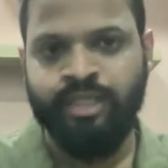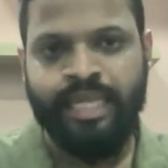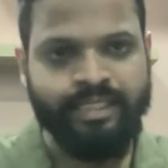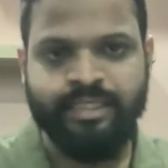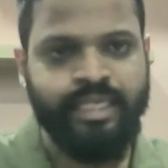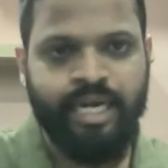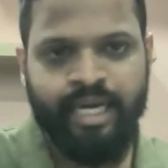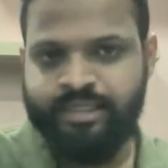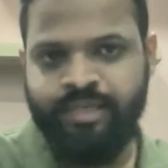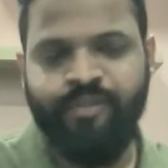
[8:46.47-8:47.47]
That's
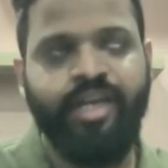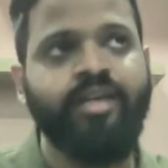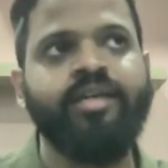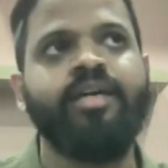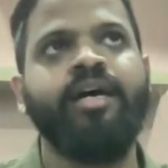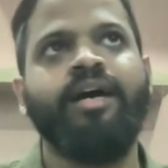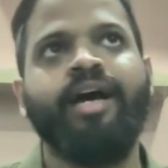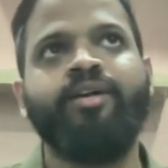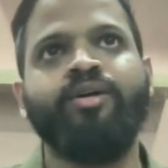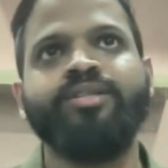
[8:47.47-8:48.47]
another way.
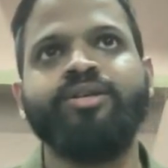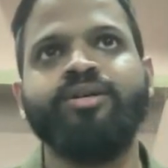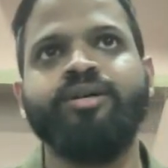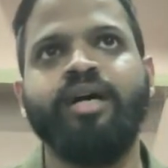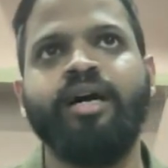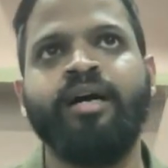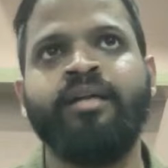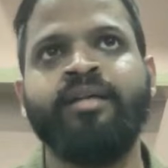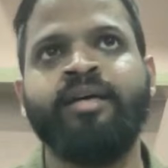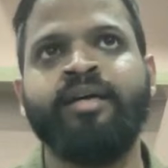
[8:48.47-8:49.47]
And also
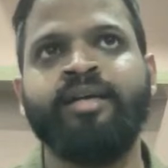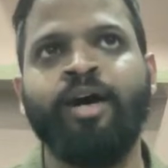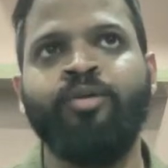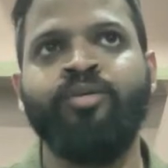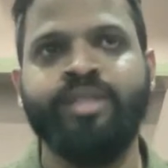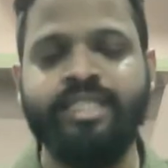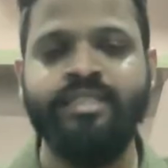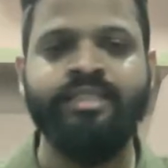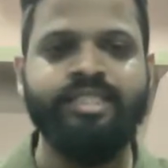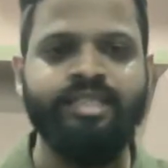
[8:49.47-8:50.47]
now
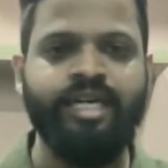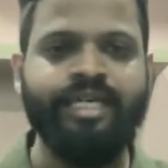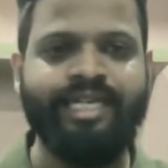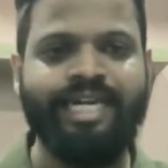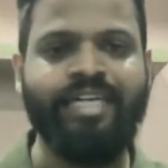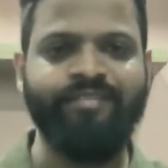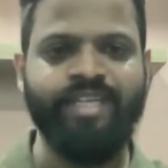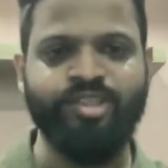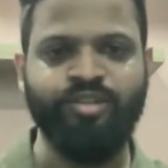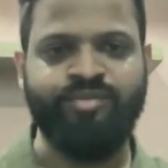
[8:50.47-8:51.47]
these are direct
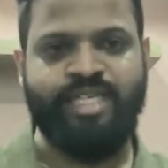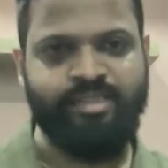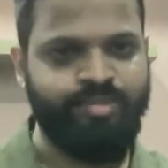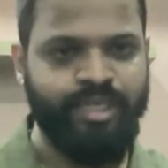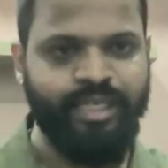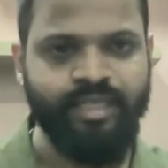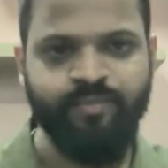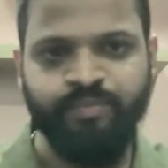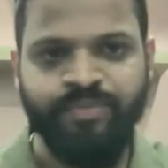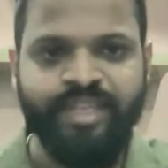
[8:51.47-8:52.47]
ways of trust building.
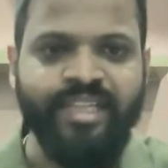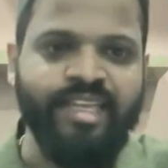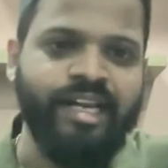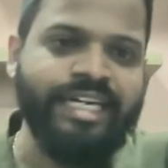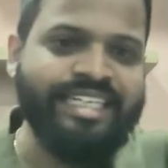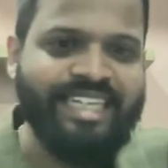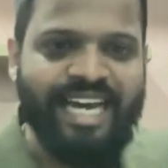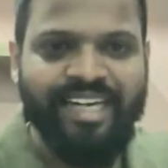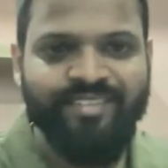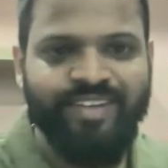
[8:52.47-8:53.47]
Then there are
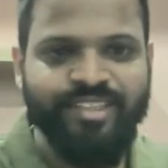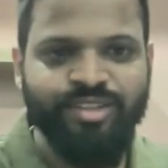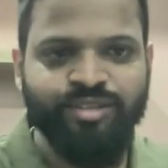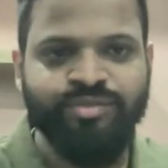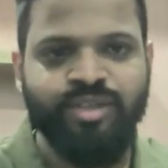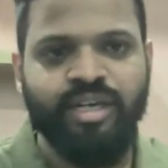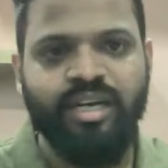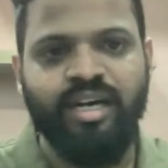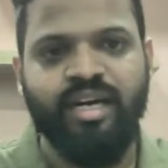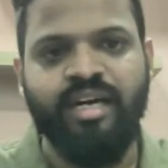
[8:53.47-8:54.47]
indirect ways of
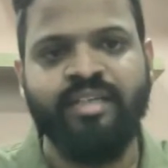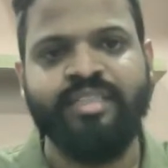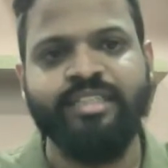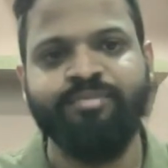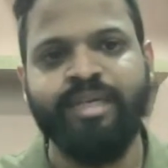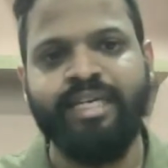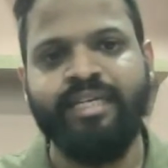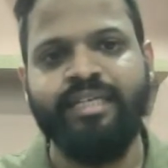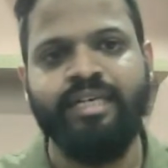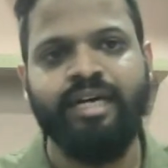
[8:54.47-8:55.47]
trust
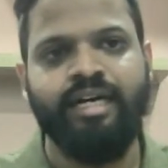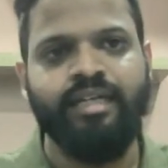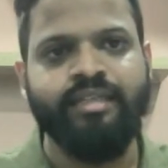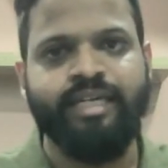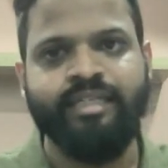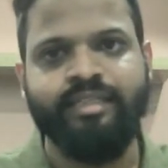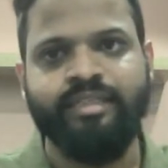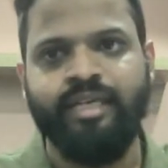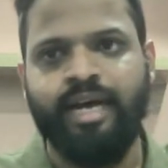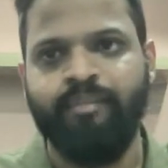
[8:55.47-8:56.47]
building that
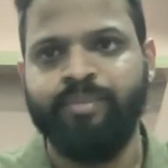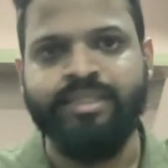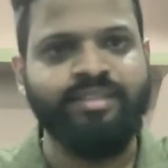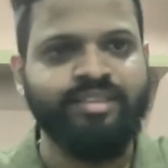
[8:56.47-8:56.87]
happens.